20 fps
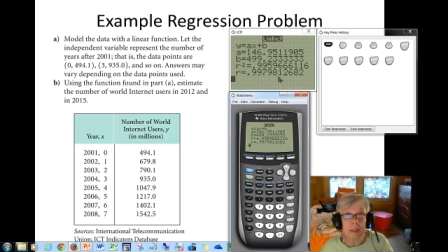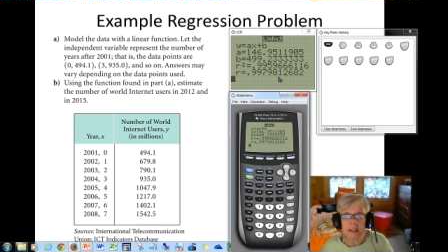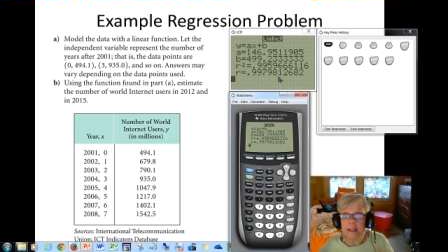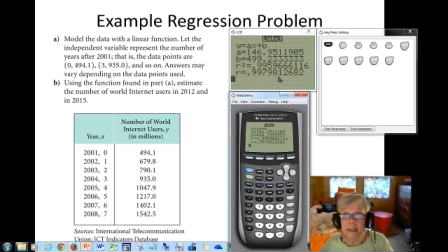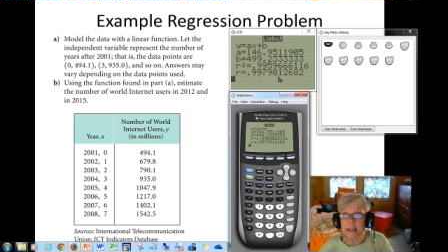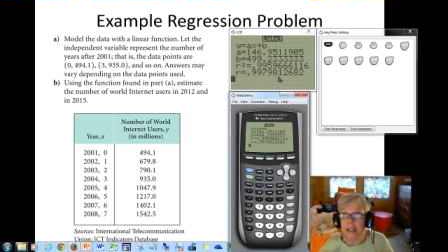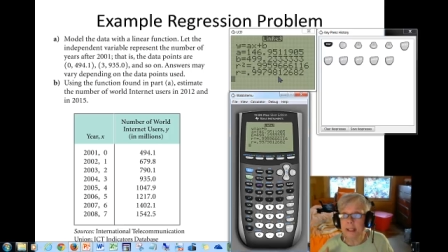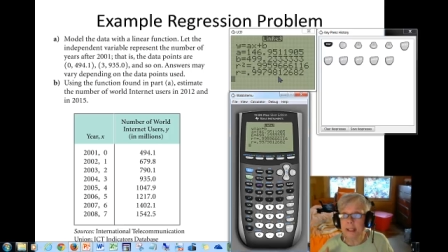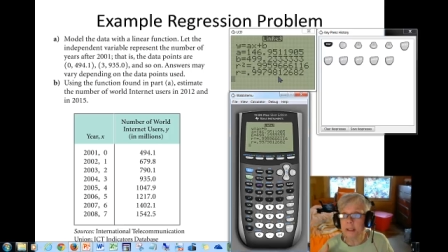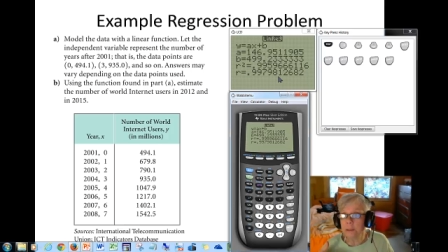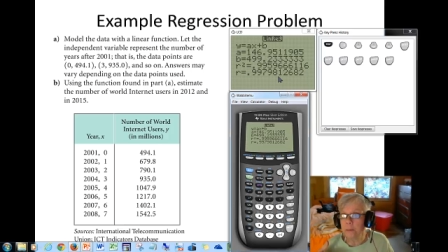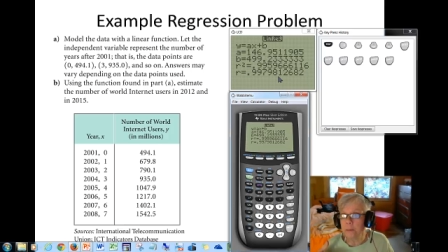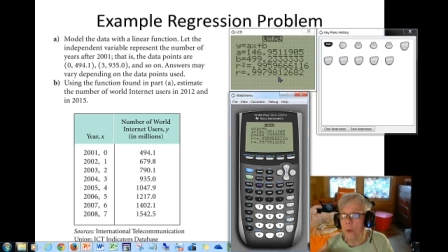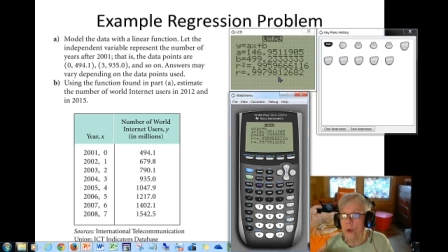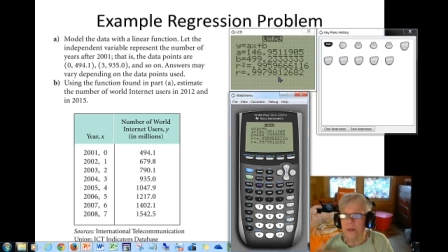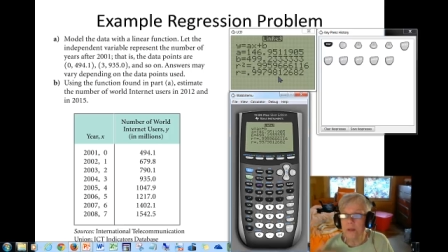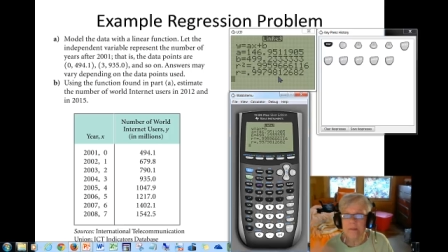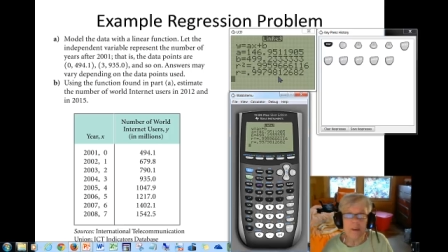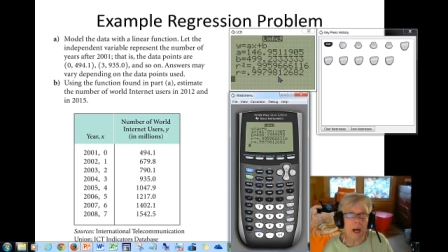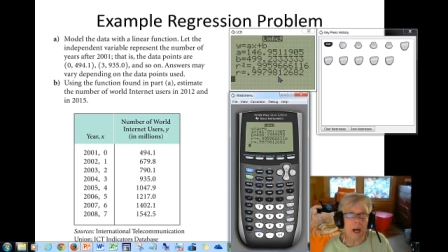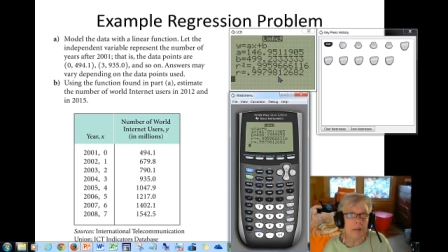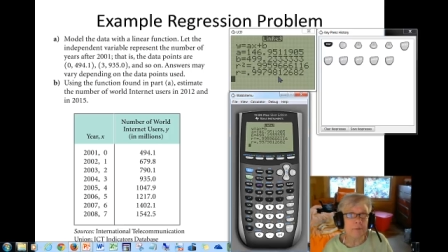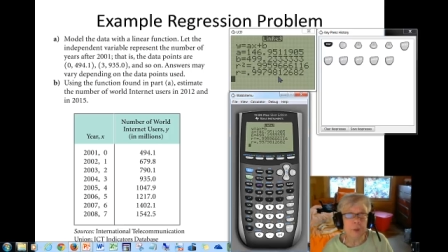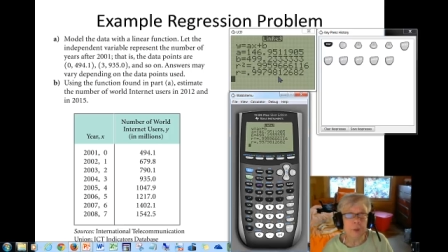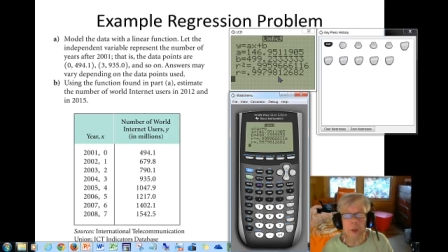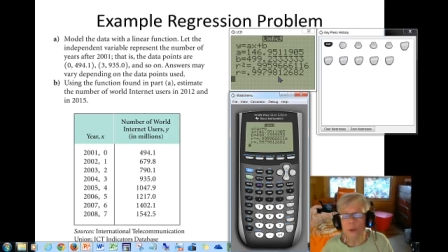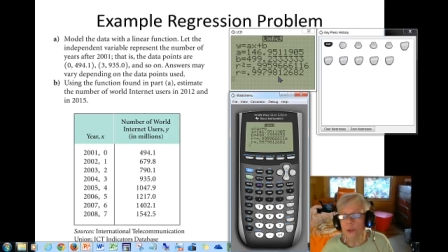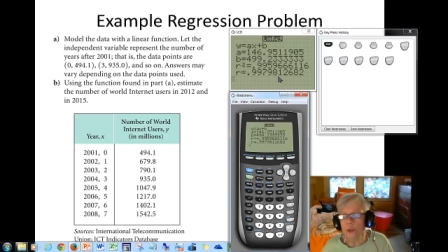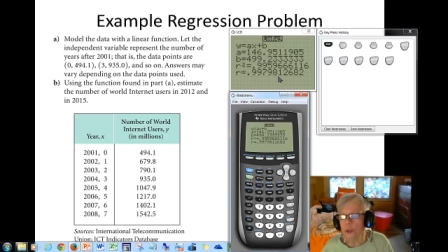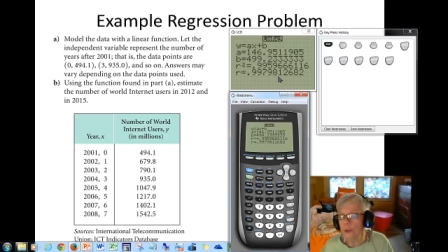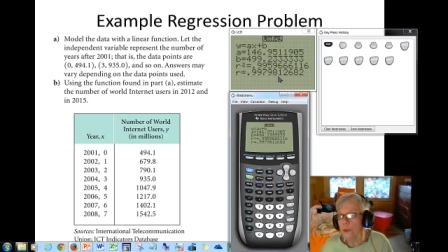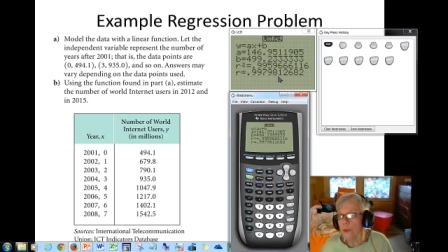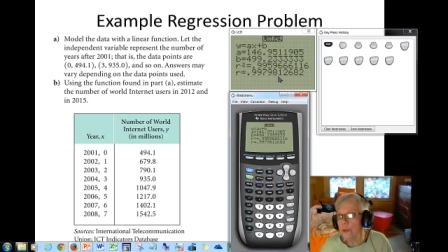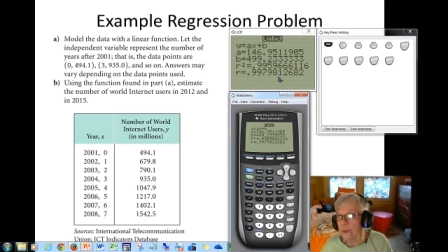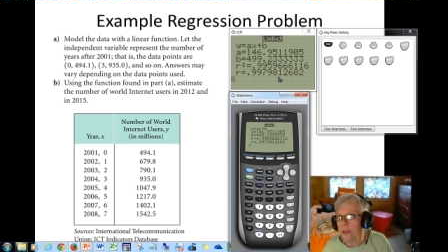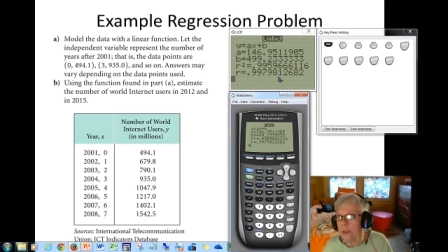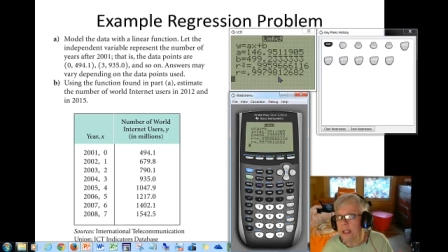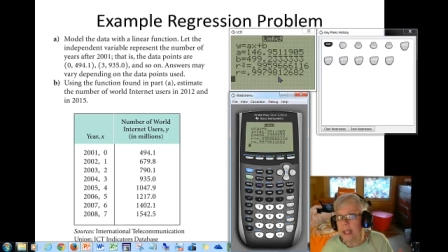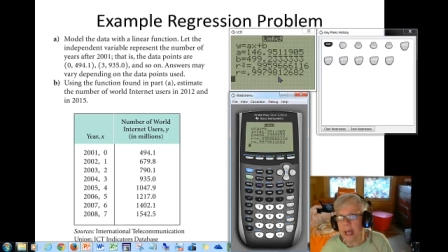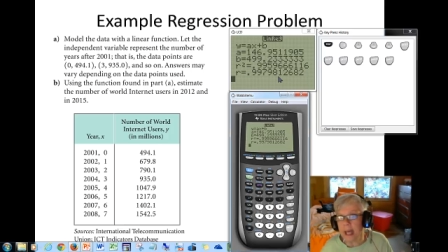say it's
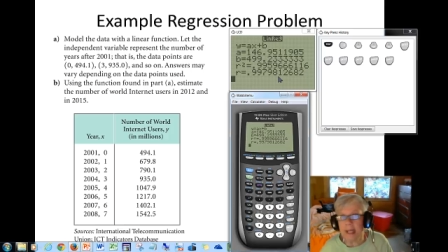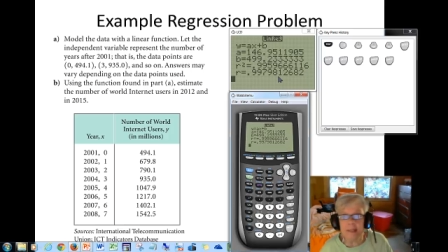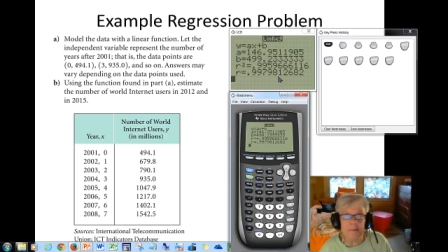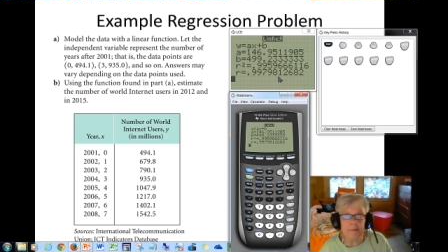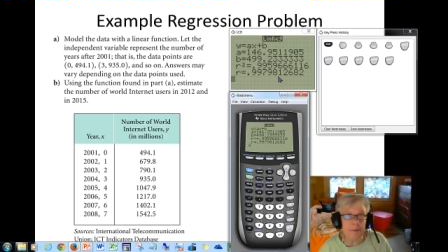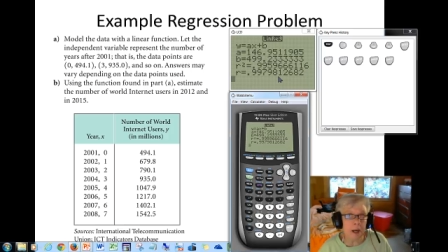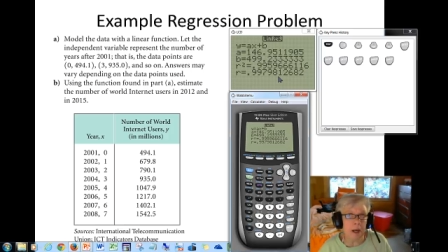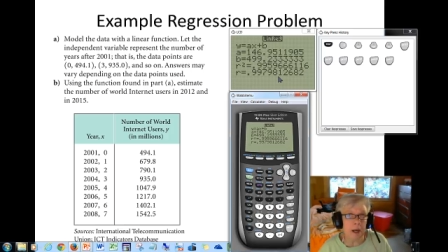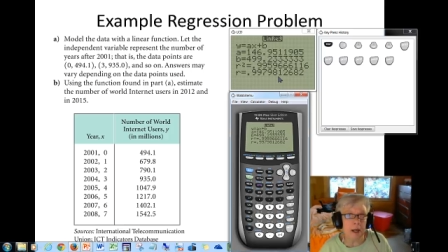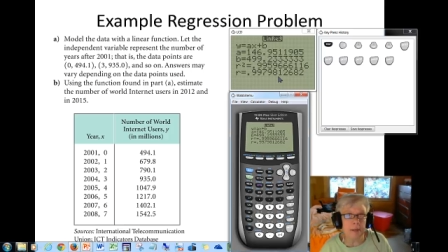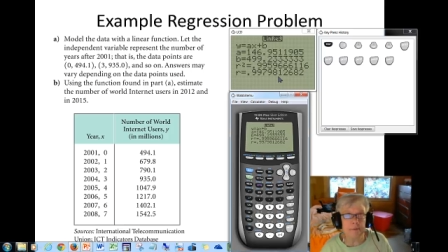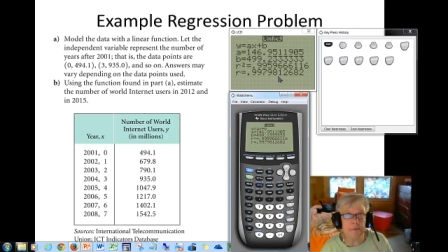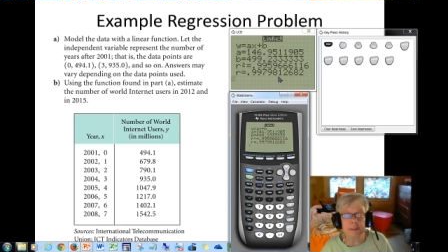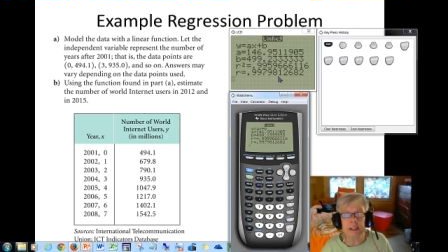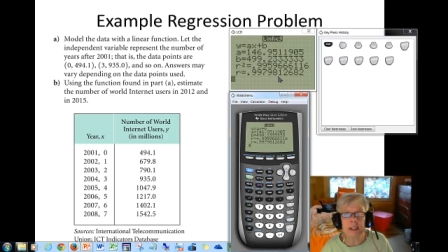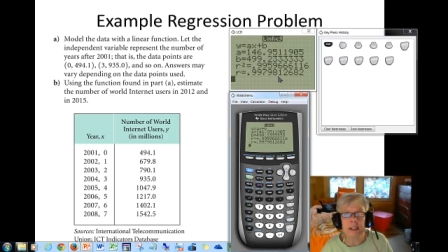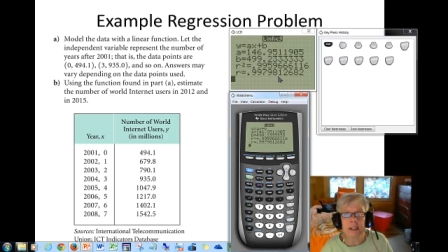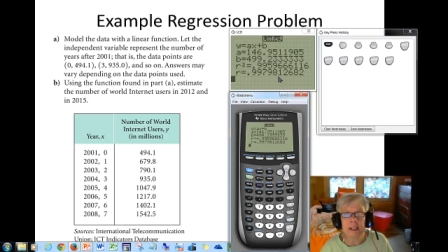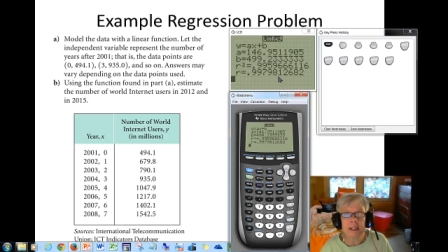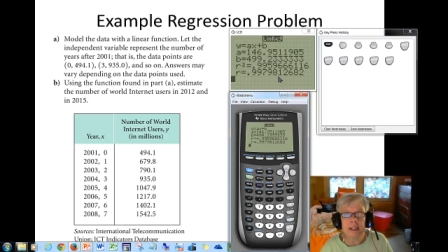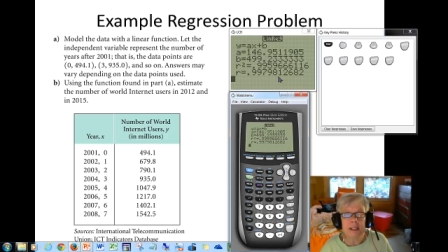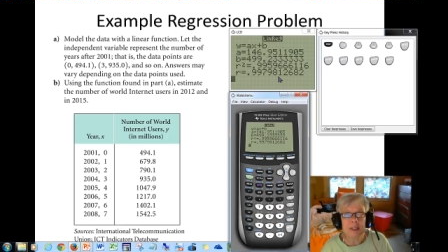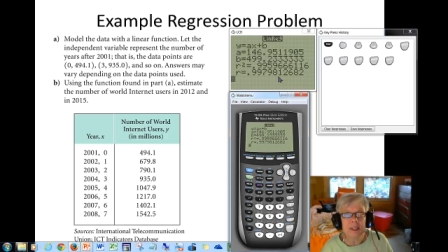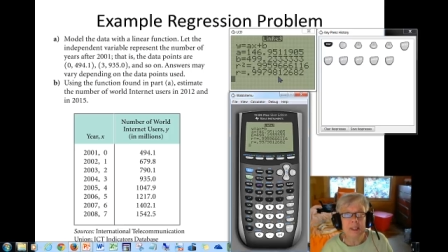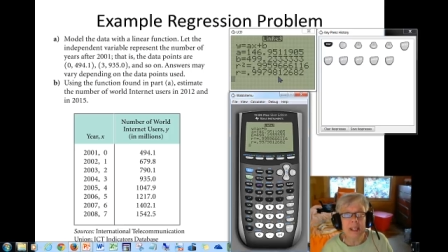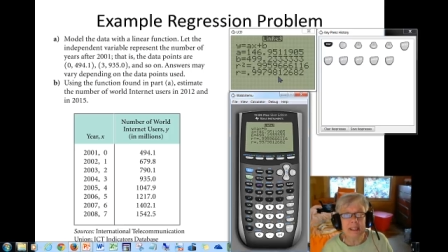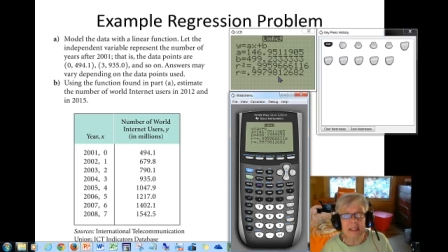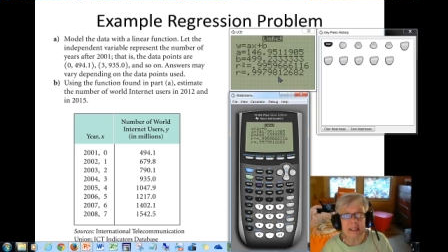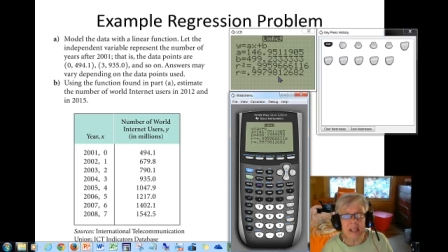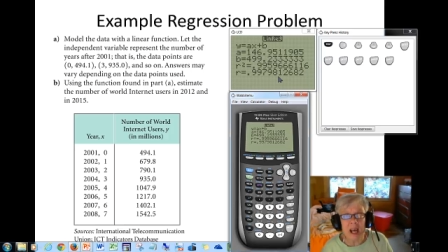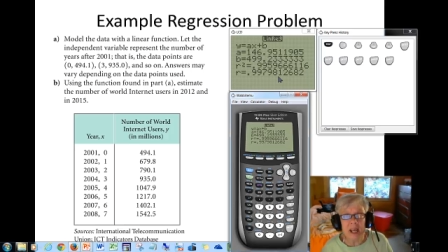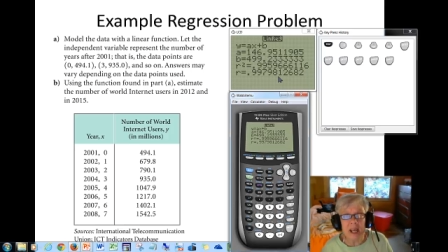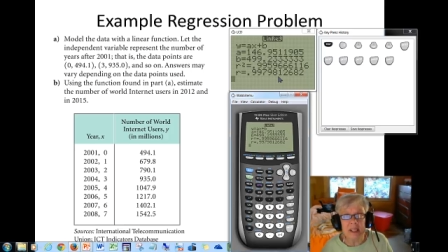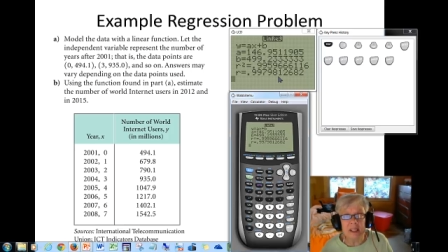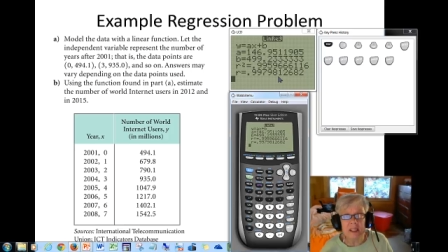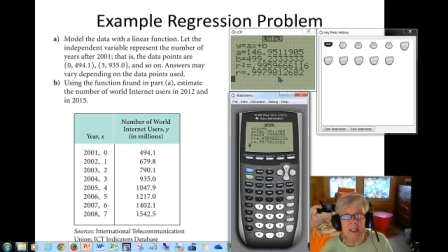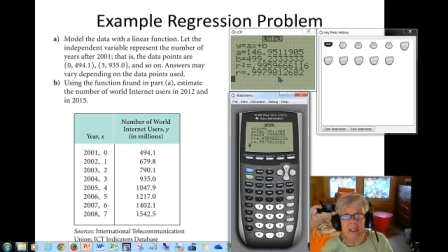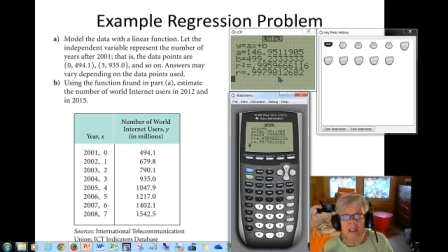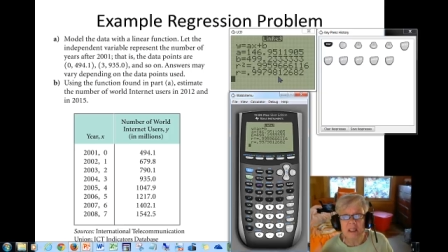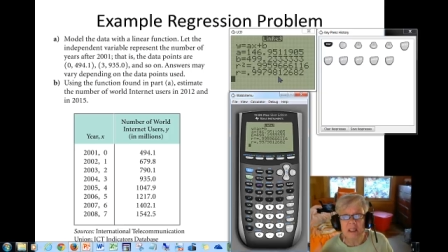0.522385, that's kind
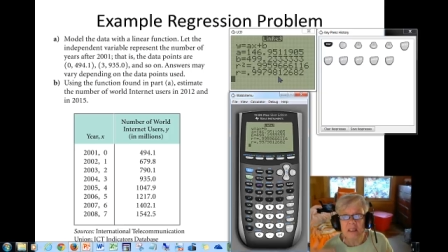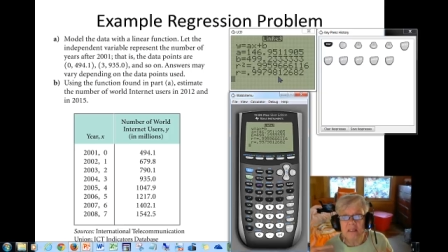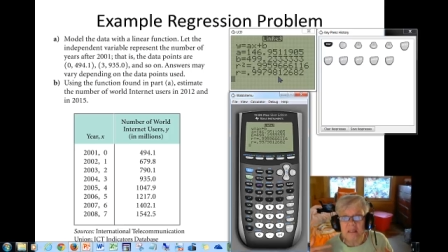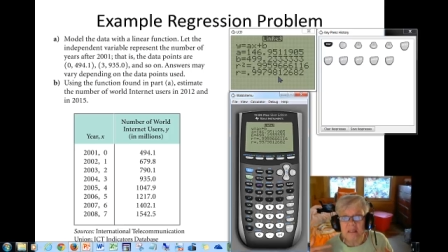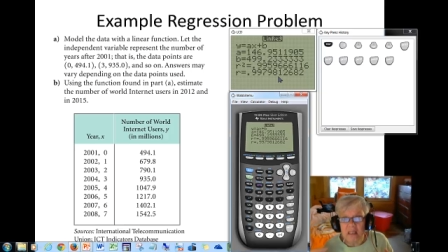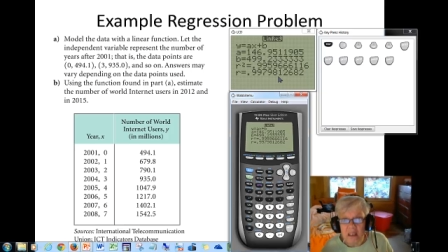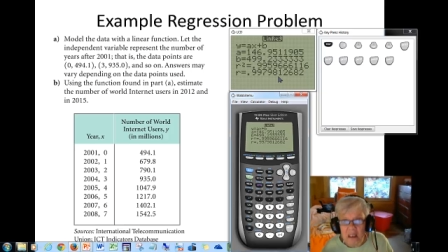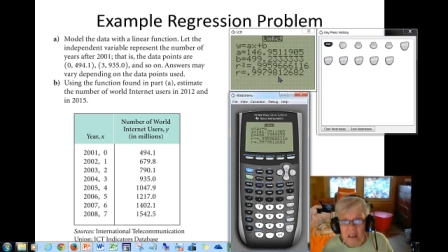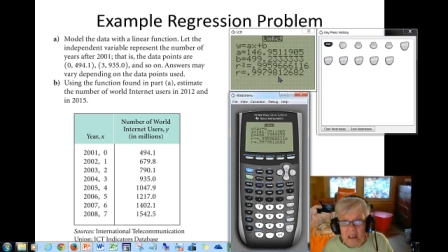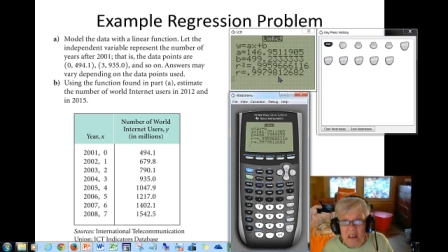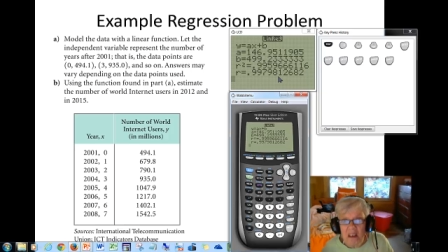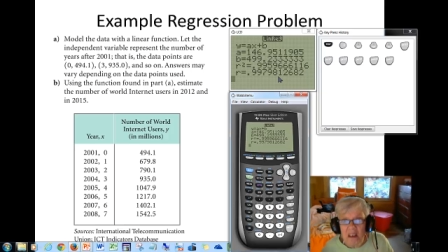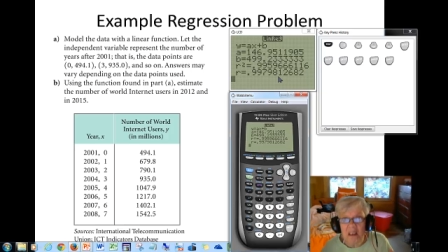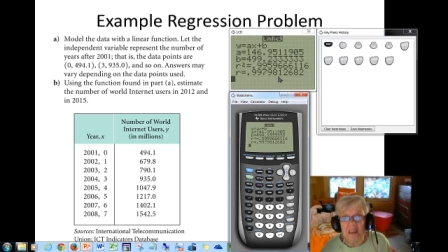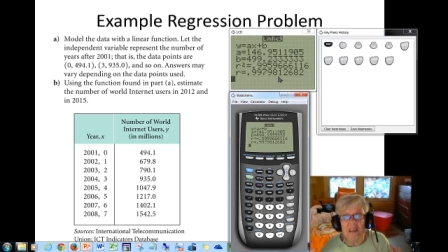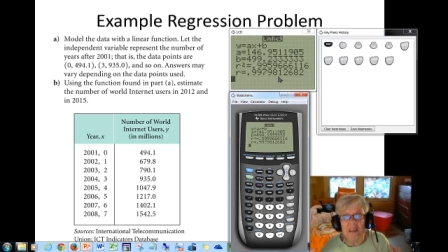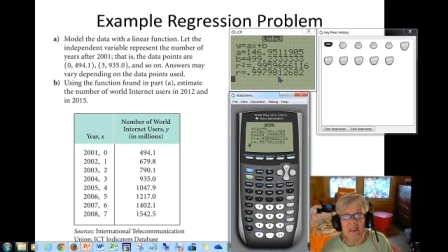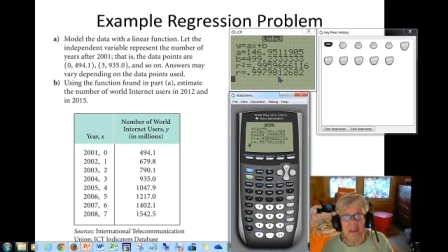of eh.